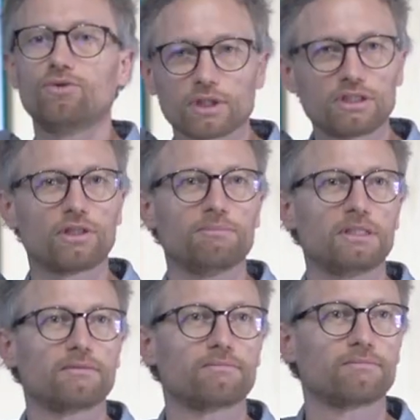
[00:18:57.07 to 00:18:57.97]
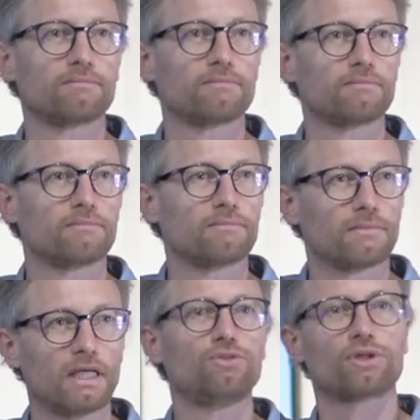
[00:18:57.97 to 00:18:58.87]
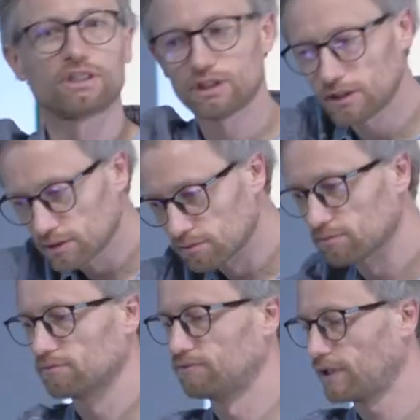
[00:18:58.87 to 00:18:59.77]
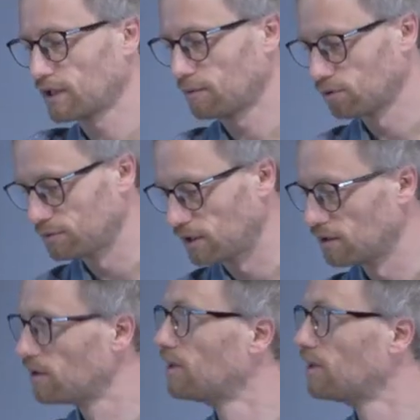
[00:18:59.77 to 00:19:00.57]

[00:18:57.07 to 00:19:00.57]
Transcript: you reach a limit. And you reach it very abruptly.